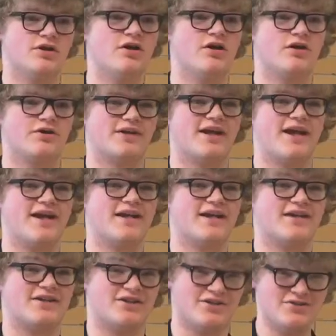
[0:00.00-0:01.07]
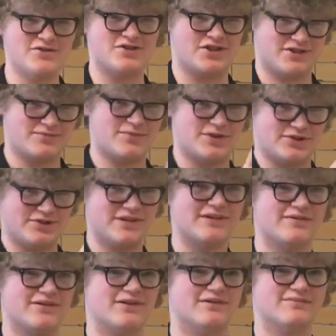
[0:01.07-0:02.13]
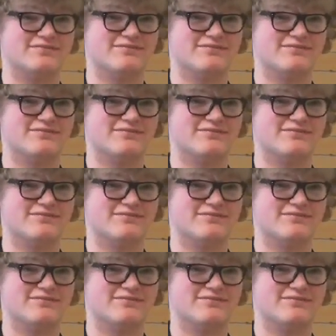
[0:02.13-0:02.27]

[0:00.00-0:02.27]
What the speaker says: Oh, okay, I get it. You're just pure evil.